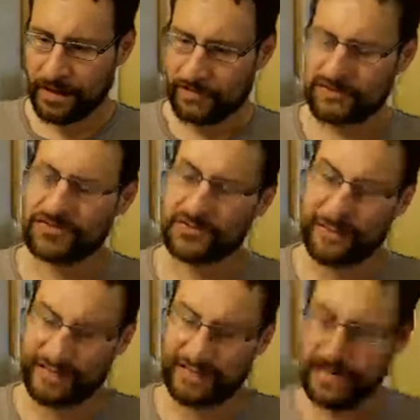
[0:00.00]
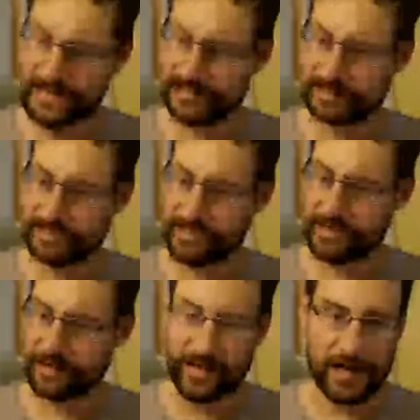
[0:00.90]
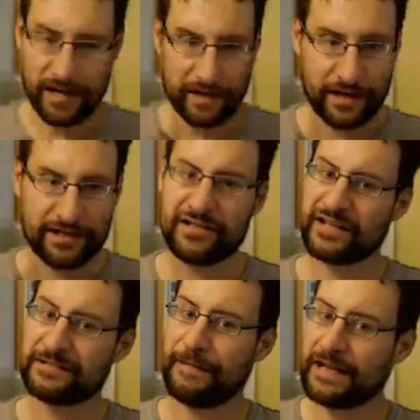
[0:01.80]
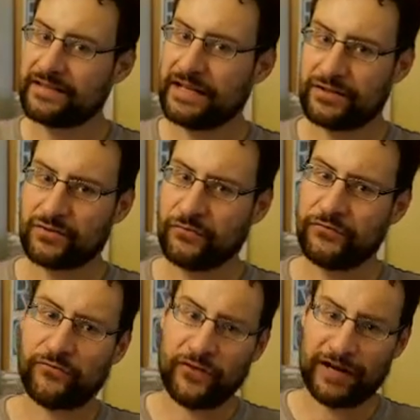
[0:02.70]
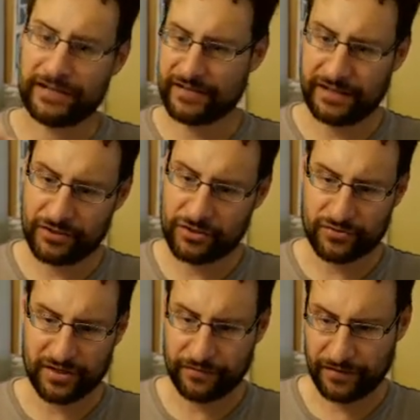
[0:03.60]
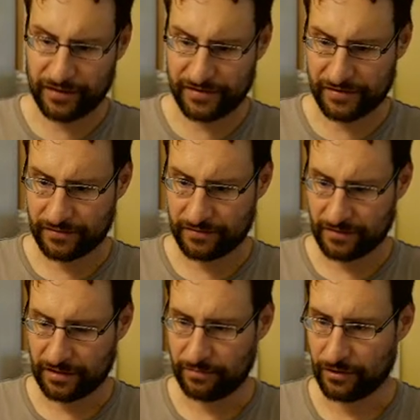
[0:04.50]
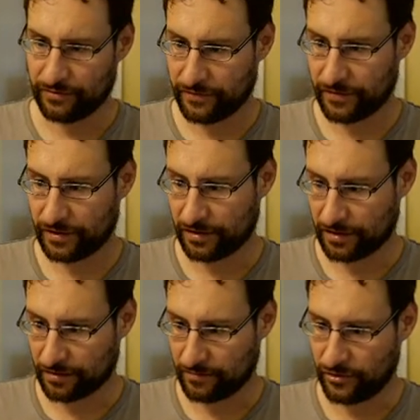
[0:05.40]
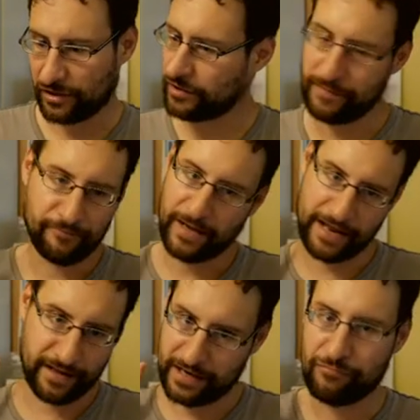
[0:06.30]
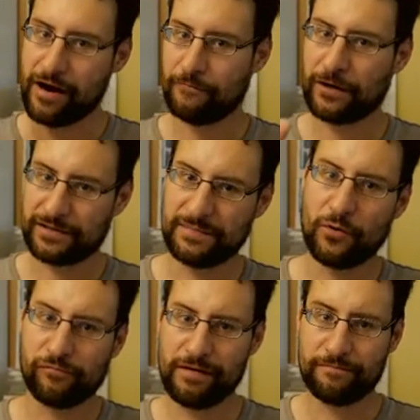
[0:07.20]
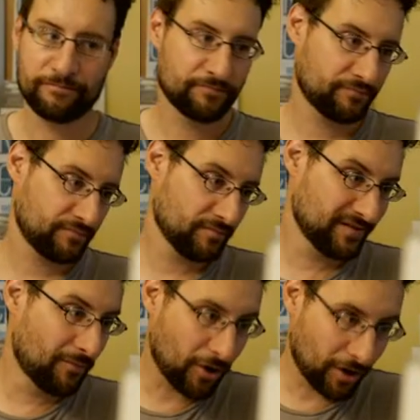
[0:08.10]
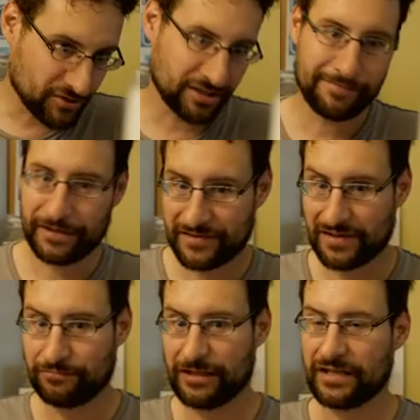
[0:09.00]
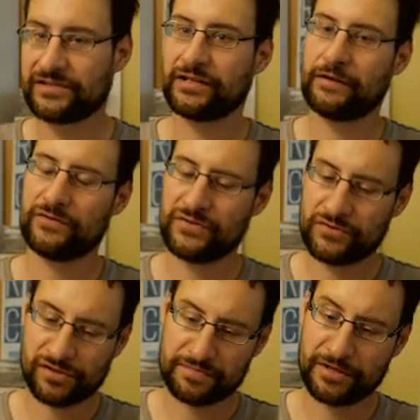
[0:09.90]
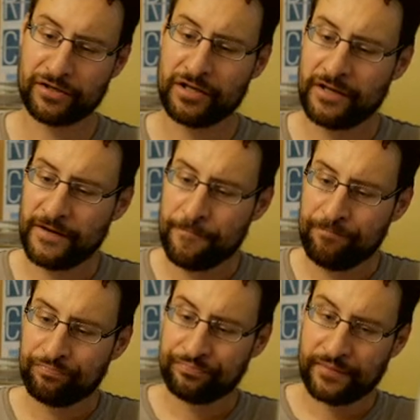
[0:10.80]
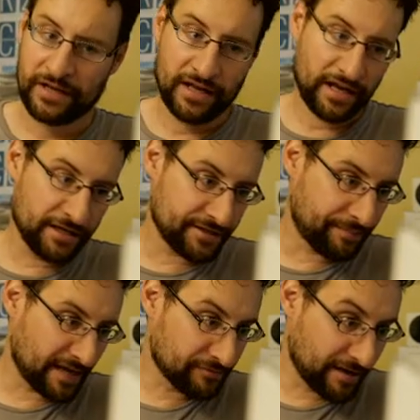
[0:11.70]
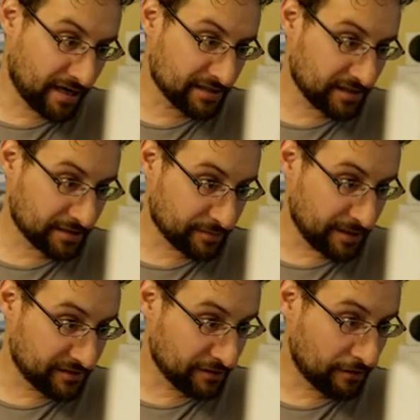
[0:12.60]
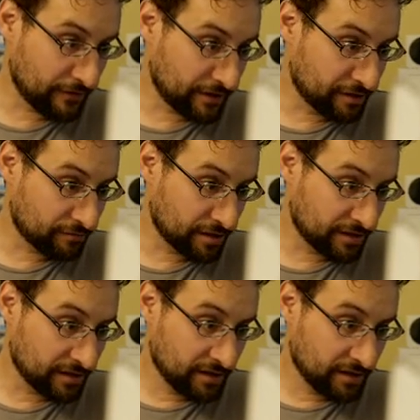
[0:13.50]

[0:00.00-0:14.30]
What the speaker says: So this is basically exactly. I didn't expect that to find that issue that fast. Oh, lib audio file? Oh, come on. Okay, anyway, what the more we. The more optional dependencies we test live on this channel, the better. And by the way, ask me anything while we are here, right?